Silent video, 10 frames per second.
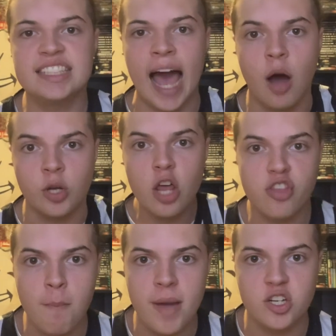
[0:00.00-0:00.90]
down
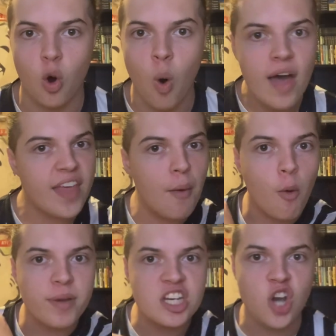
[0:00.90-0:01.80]
the middle. There
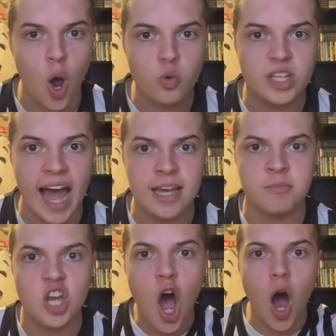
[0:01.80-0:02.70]
will be no
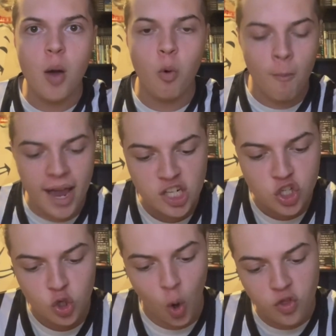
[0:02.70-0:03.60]
games. I will make
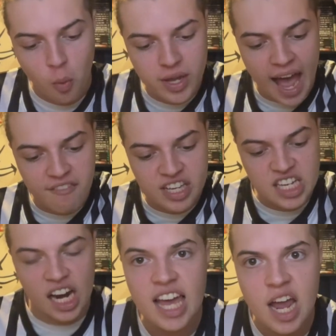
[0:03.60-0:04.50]
sure that we have a
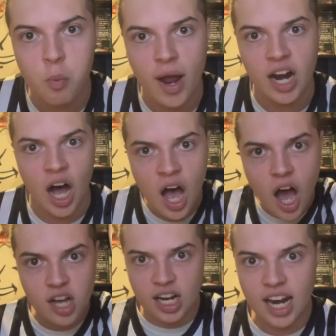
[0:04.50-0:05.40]
clear winner,
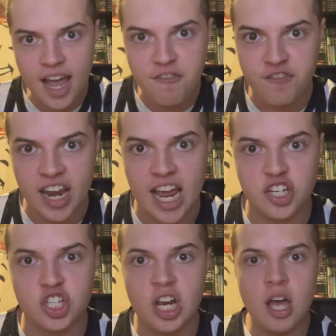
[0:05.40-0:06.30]
a clear
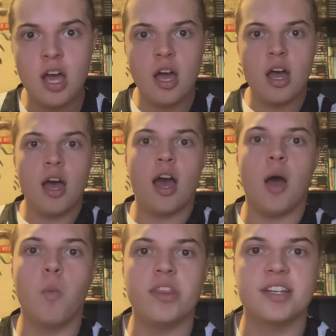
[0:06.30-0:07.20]
finish,
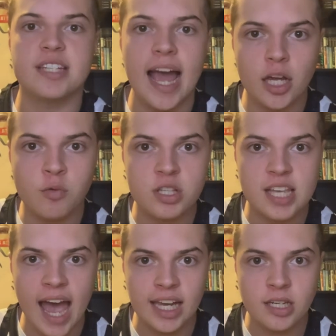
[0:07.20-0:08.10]
and whether Zac
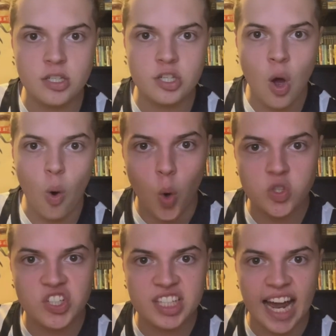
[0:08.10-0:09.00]
retains or
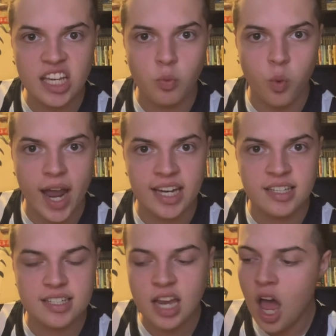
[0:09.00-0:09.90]
SK8
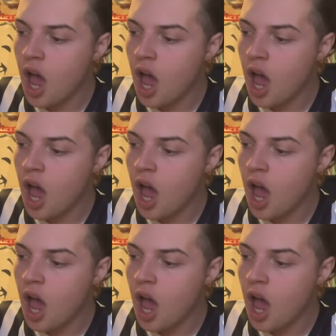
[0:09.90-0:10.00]
wins,